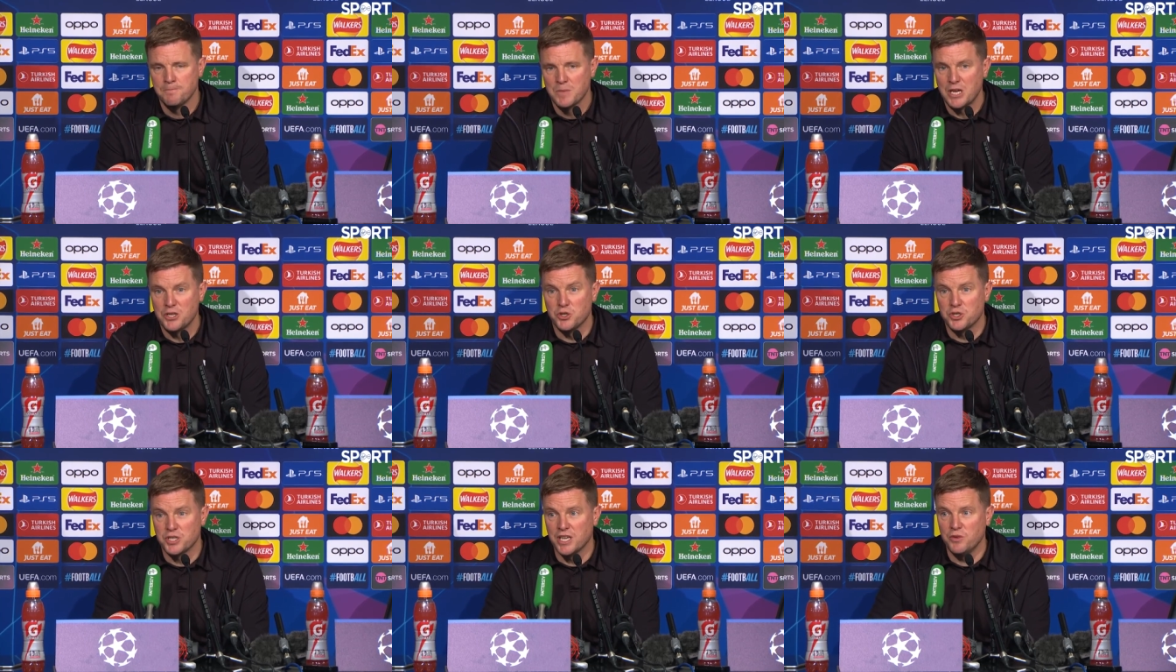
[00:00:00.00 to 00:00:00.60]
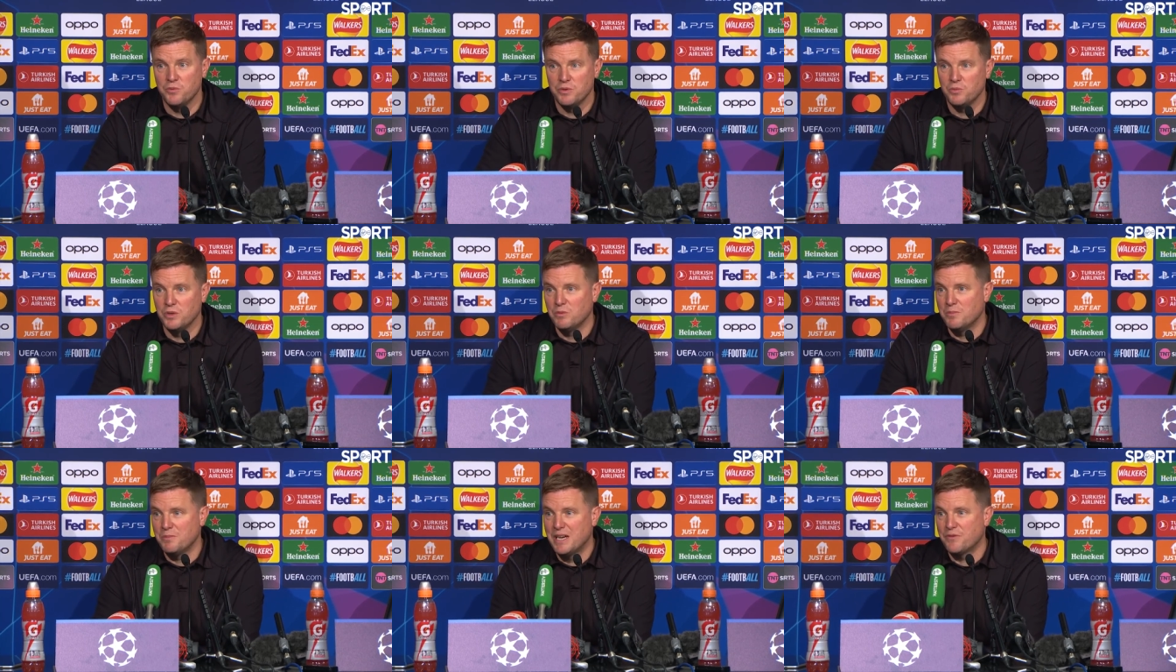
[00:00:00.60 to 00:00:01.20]
As you say, we
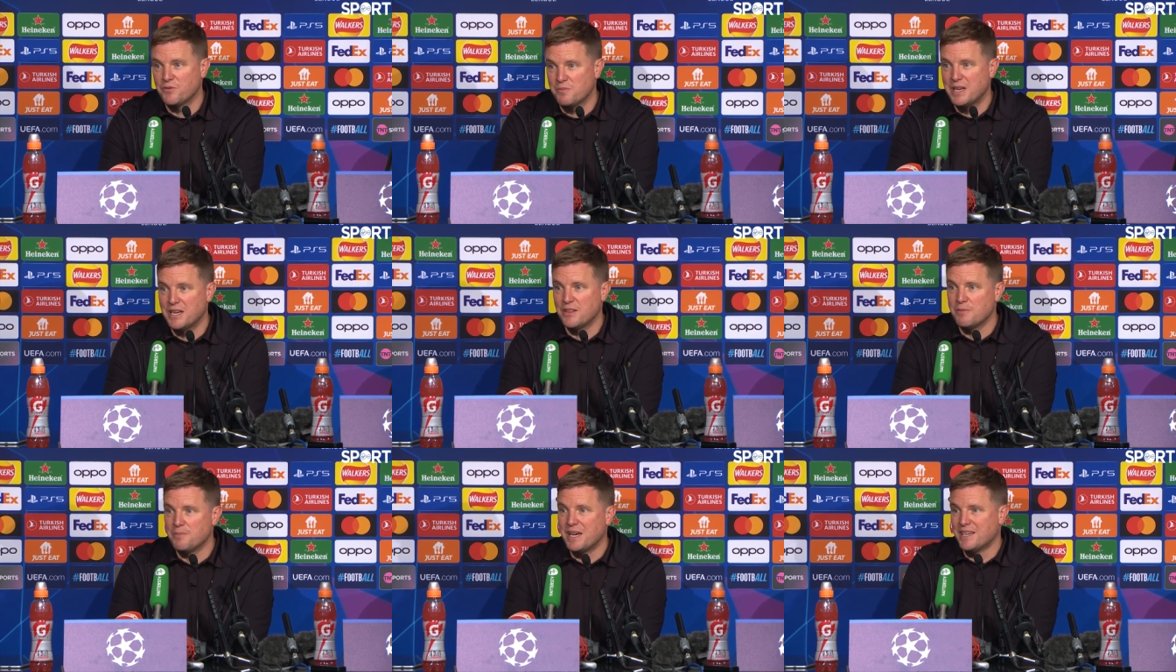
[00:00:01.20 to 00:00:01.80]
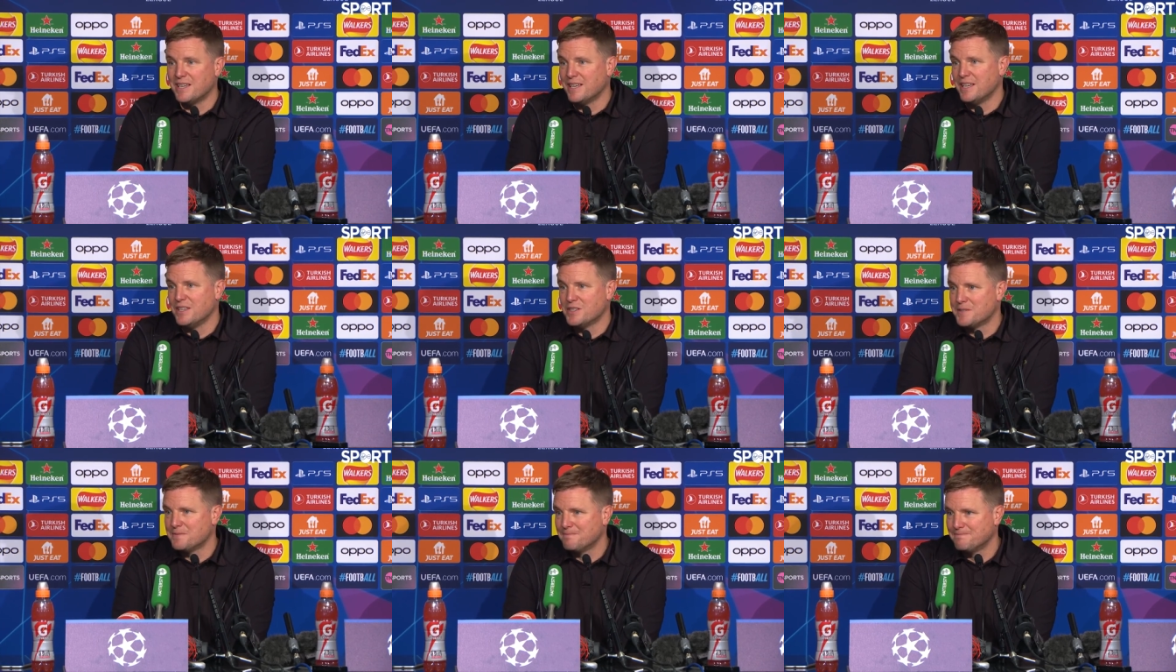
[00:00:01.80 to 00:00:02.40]
were man for man at the back
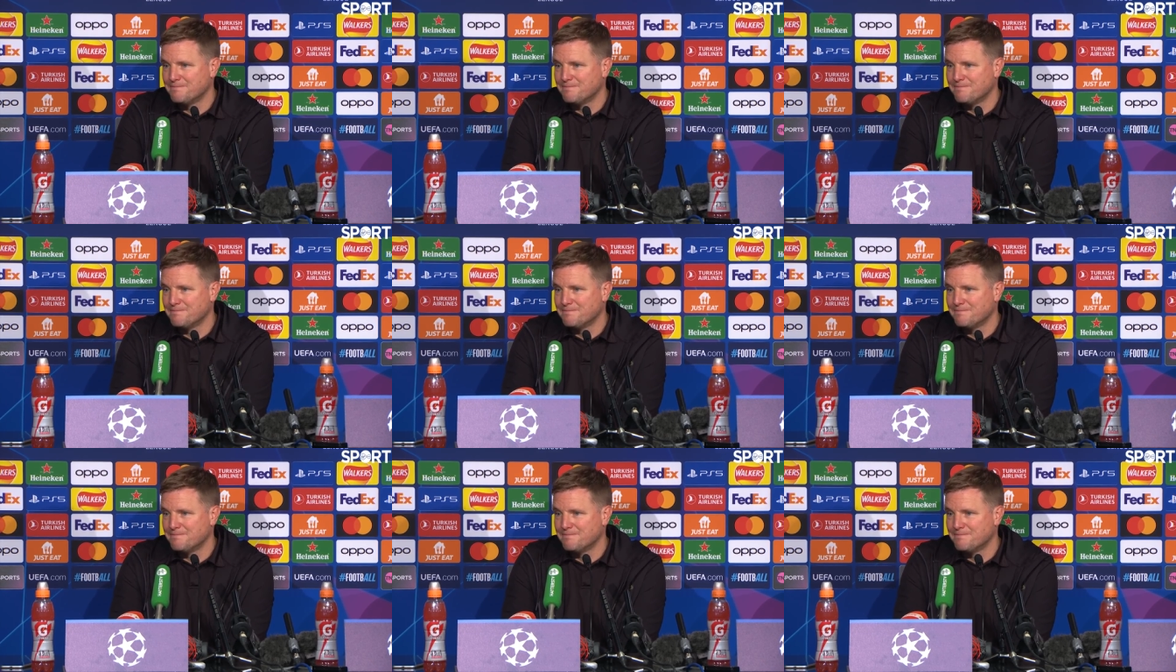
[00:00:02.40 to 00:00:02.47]
against